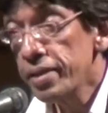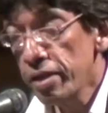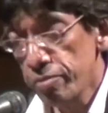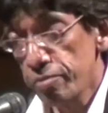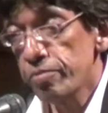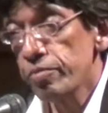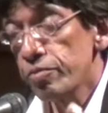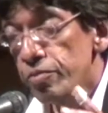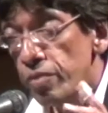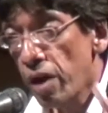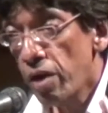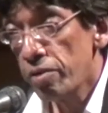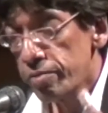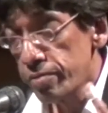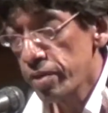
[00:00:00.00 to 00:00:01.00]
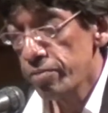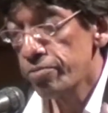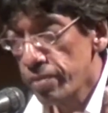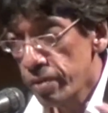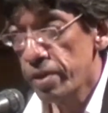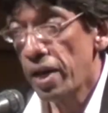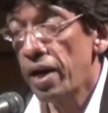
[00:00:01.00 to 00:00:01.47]
then
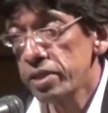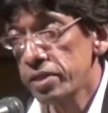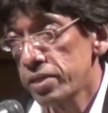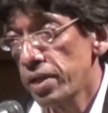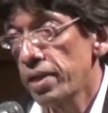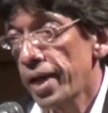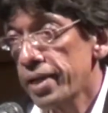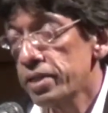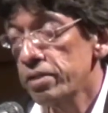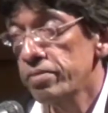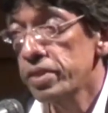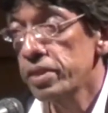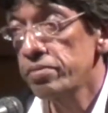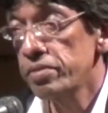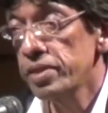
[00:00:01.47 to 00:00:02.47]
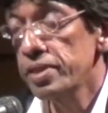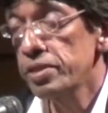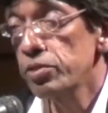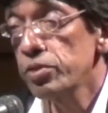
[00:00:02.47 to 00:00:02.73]
last activity